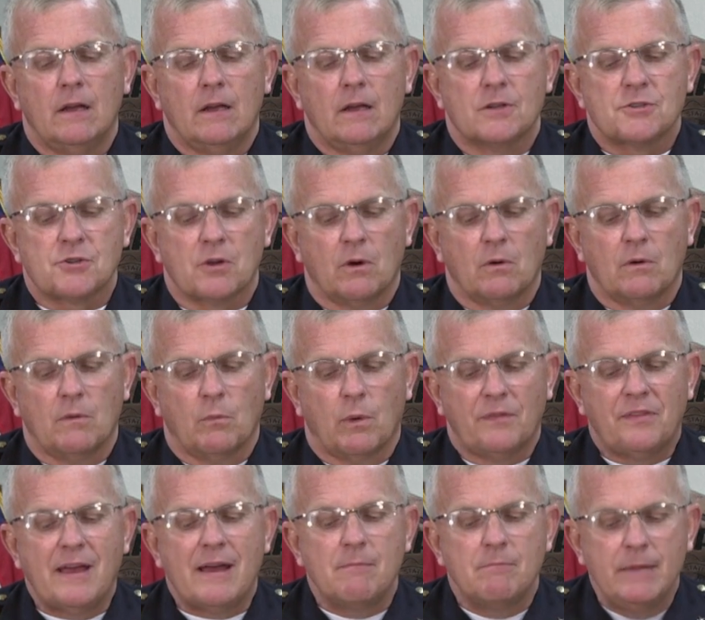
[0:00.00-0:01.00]
So
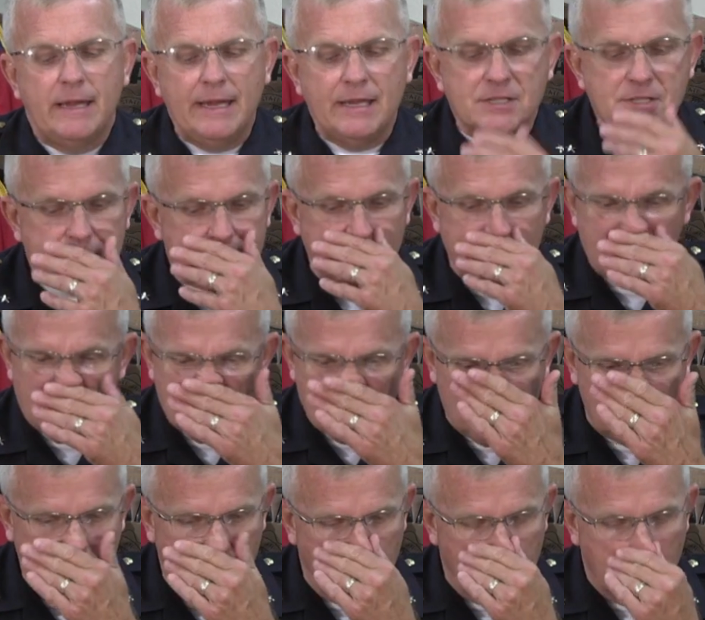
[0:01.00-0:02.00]
what that means
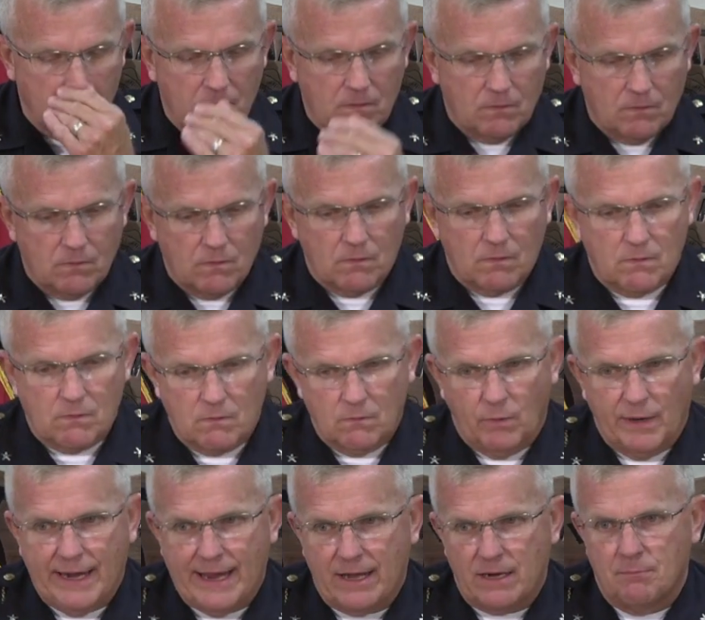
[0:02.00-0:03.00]
is
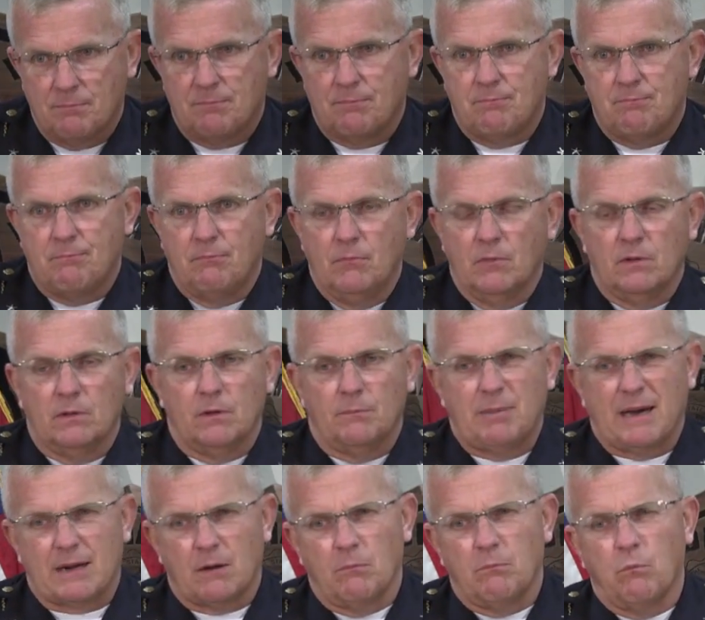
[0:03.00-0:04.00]
we had
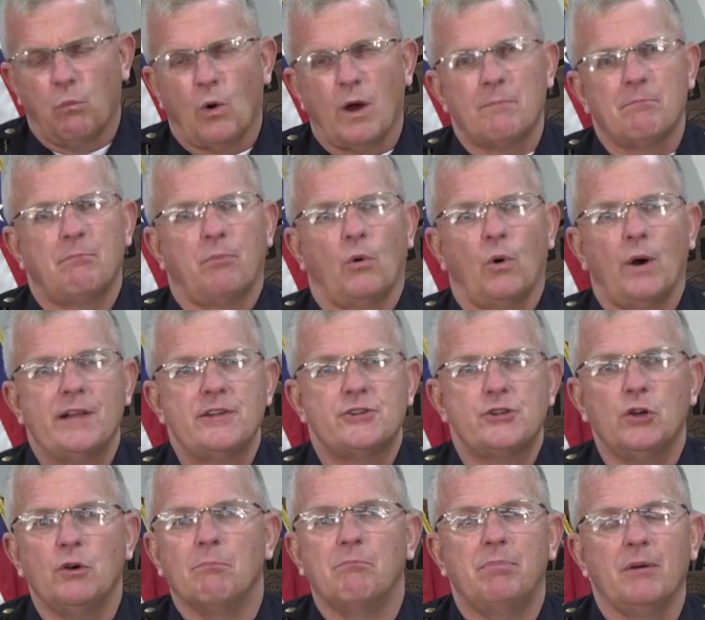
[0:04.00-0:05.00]
about a
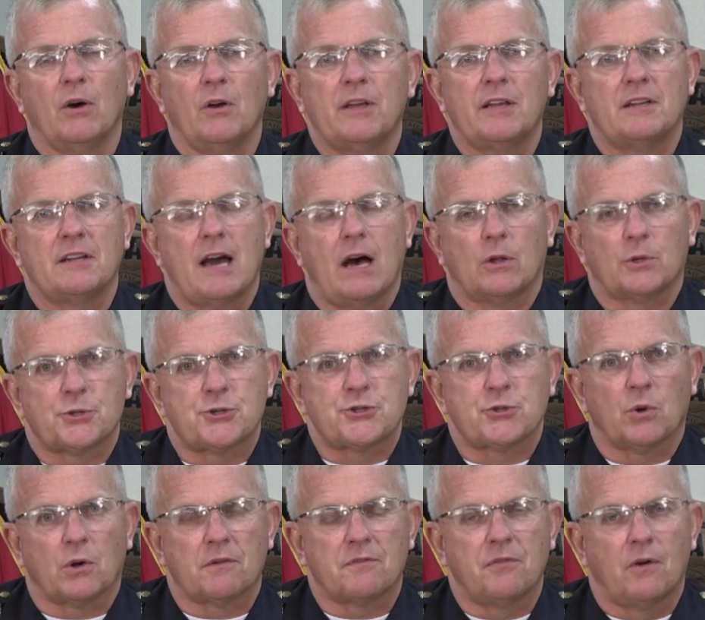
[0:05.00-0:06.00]
$1.2 billion
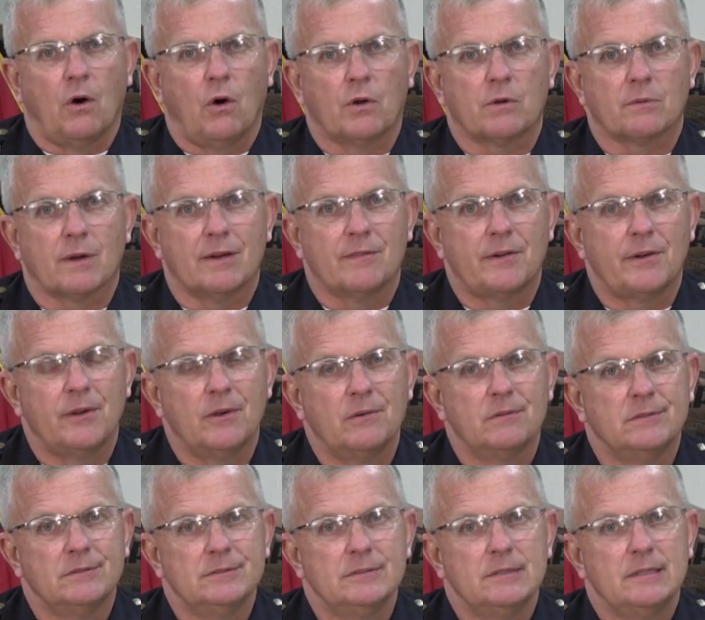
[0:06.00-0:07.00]
shortfall in revenue,
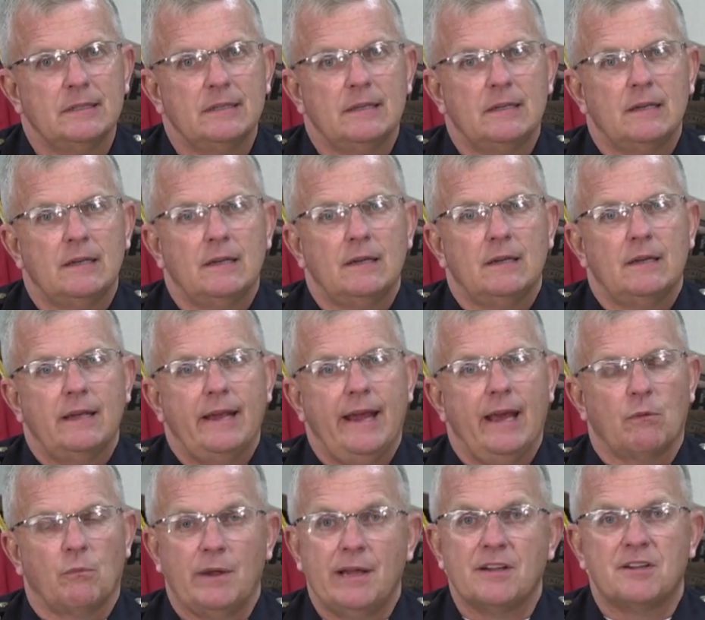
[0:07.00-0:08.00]

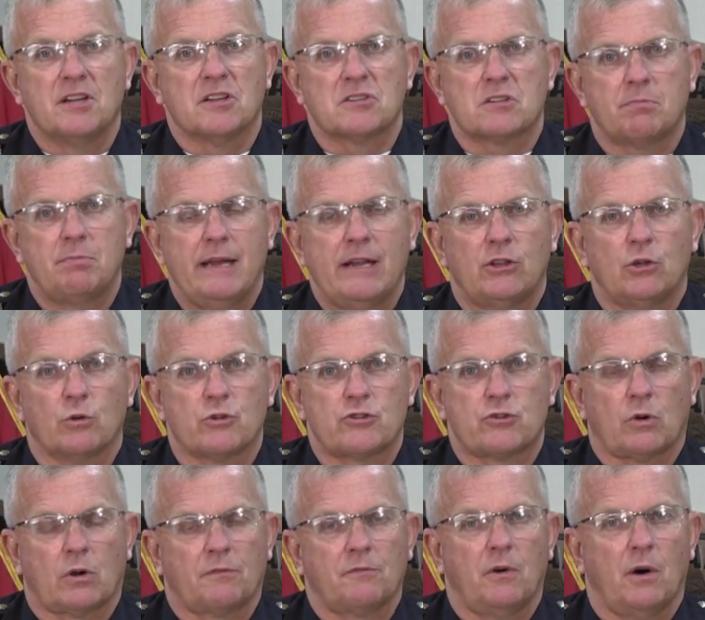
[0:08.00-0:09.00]
and we anticipate those
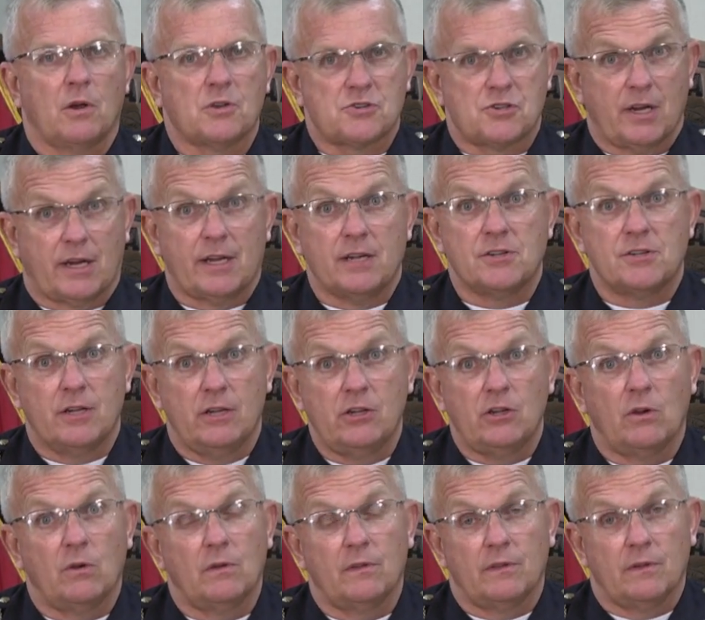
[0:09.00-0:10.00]
shortfalls to
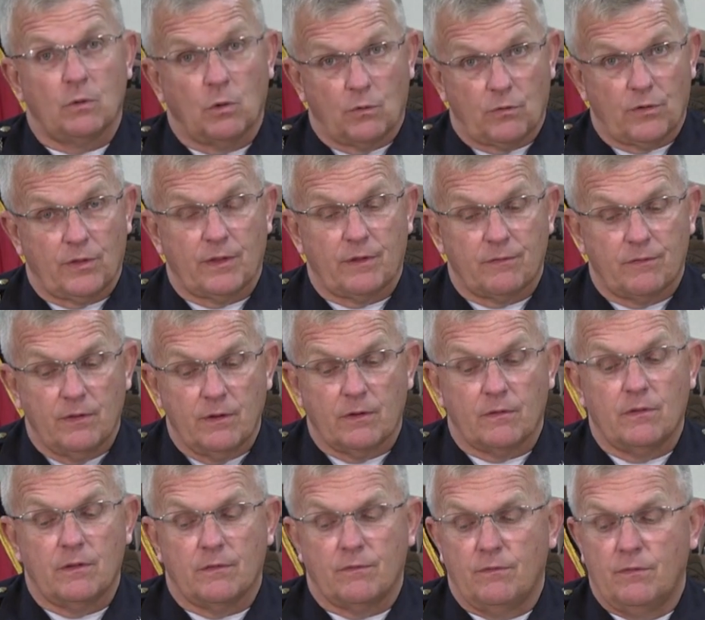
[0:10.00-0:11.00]
continue over
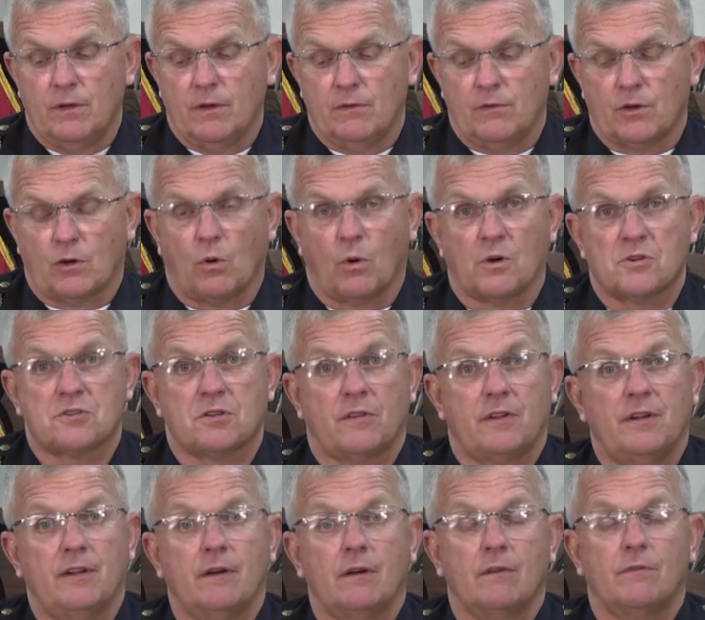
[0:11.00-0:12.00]
the course of
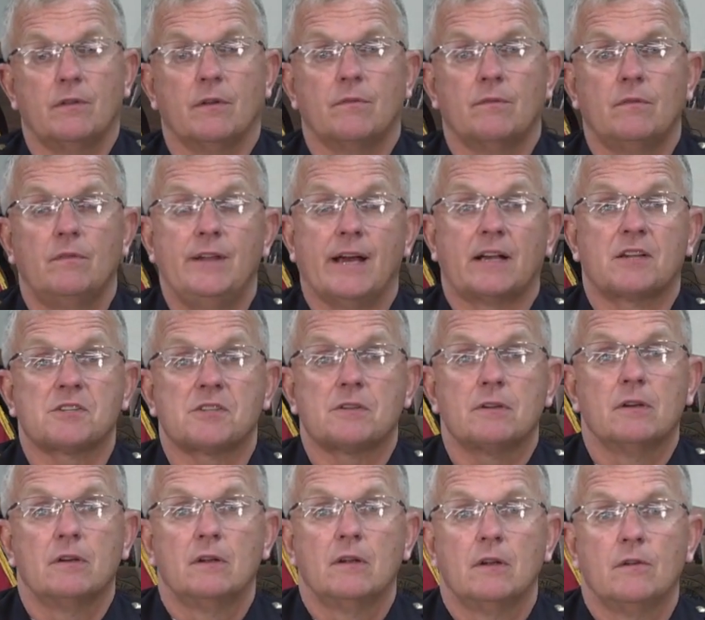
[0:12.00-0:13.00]
the next
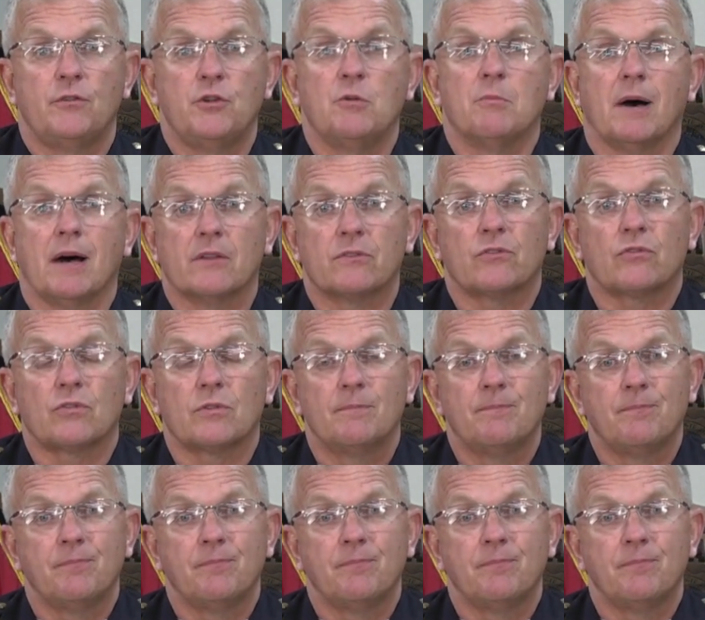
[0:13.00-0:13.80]
few months.